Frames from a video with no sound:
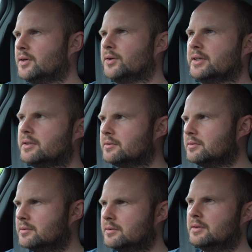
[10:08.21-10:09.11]
No, I think,
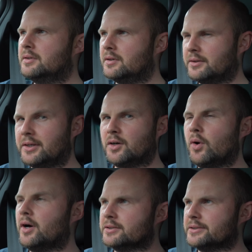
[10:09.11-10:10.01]
I think I
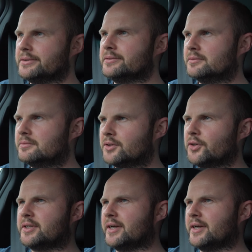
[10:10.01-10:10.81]
was in third